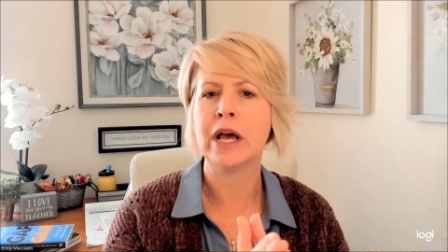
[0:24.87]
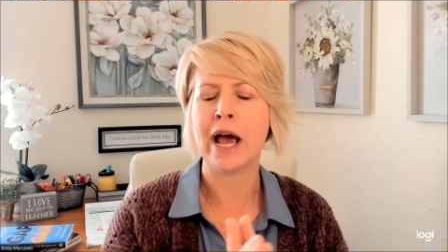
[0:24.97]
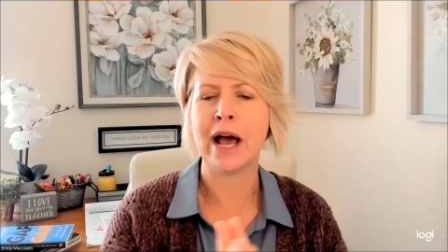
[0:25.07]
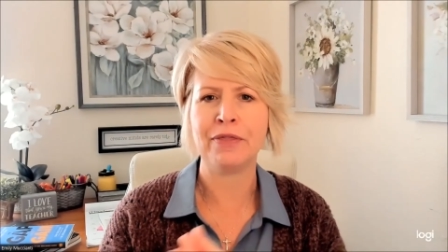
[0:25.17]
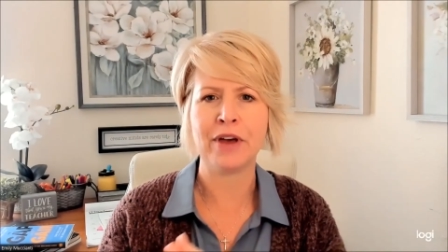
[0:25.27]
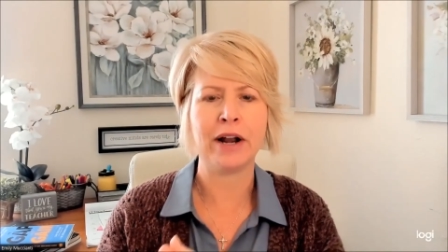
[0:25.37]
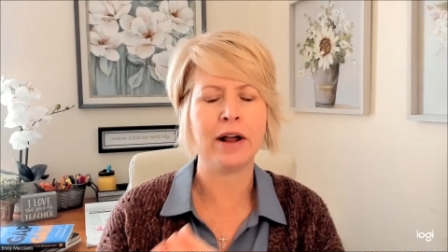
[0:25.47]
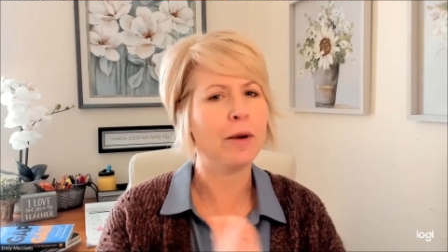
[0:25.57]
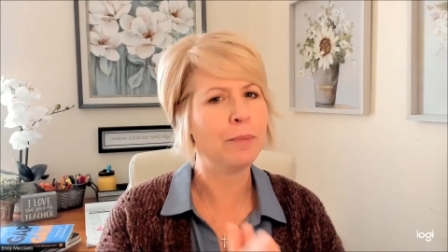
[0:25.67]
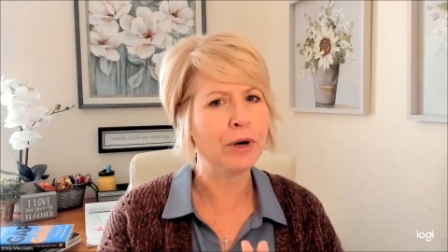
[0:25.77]
at that
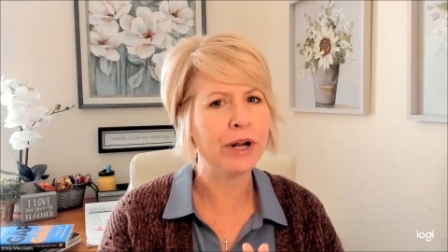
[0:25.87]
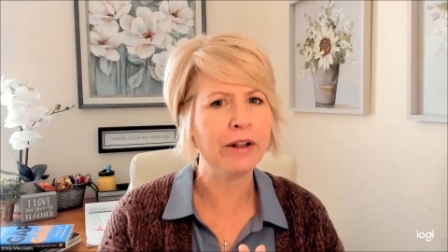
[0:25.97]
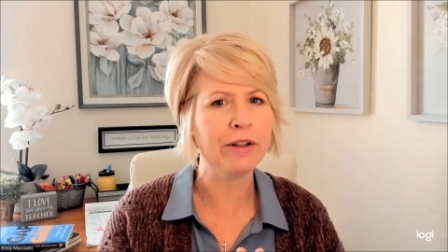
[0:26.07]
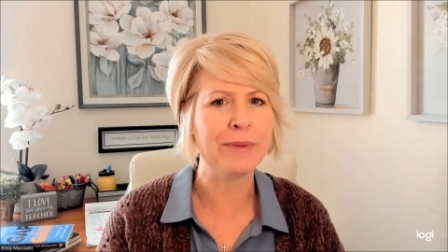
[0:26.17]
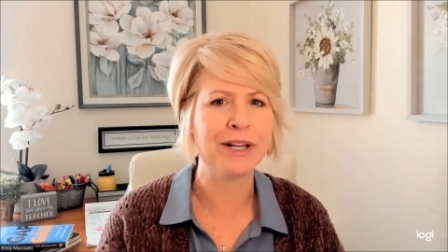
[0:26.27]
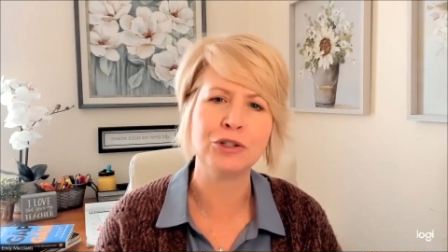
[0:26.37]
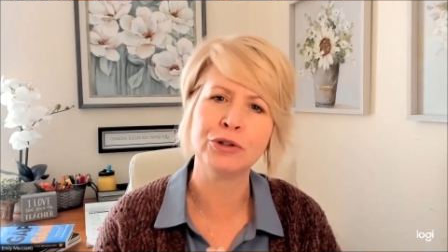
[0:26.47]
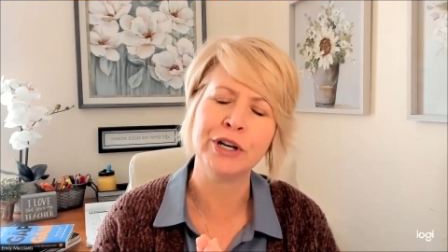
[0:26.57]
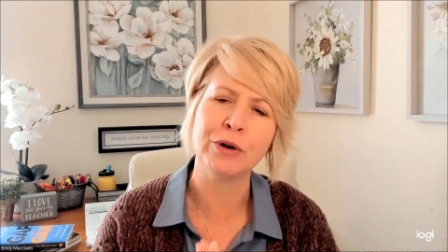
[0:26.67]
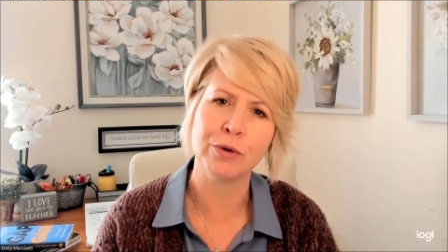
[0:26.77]
upper
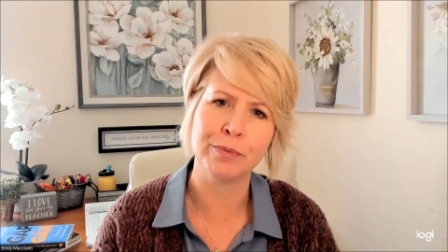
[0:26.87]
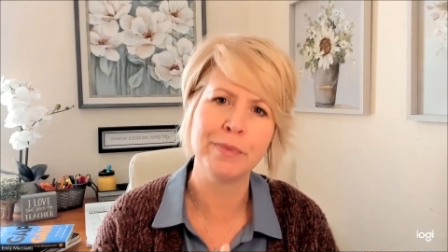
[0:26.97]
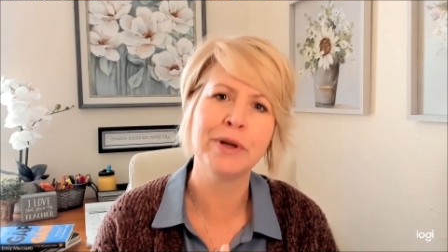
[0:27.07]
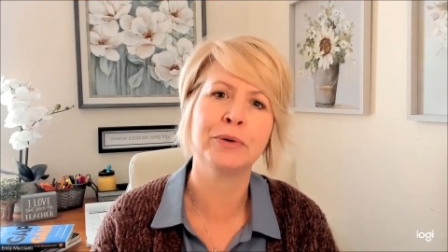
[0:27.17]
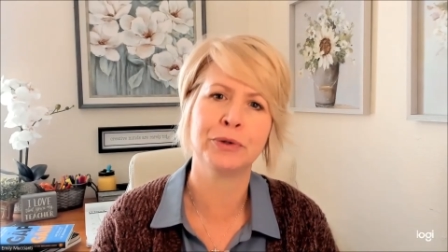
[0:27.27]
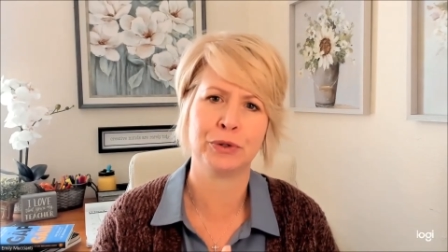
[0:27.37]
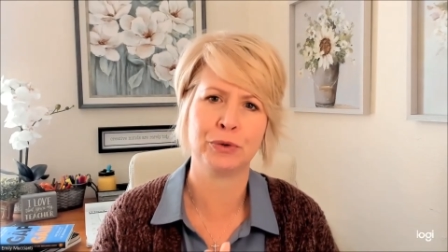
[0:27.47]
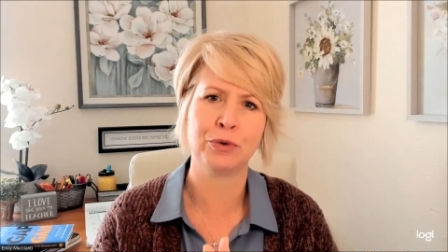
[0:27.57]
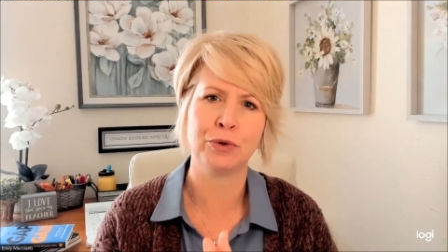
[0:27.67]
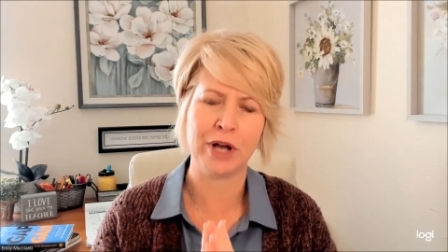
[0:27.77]
elementary or middle
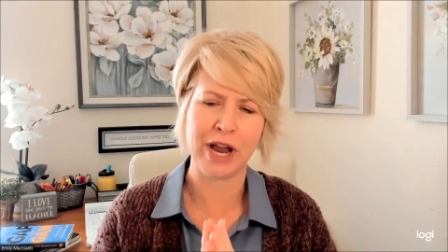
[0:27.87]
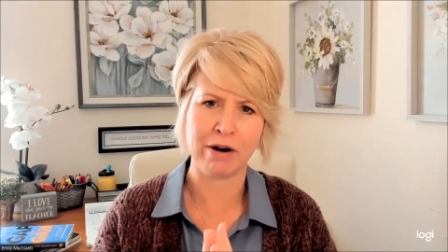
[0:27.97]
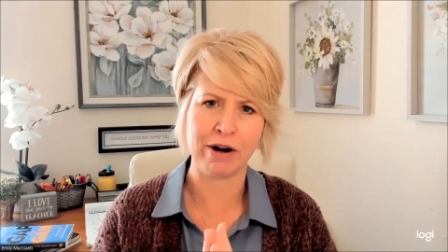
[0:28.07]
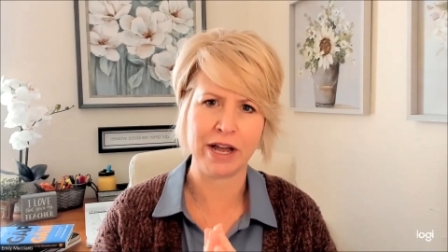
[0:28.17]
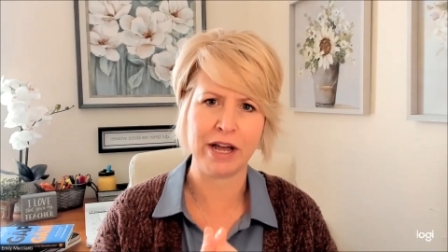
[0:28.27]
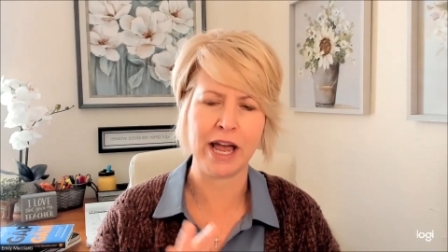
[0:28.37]
school area.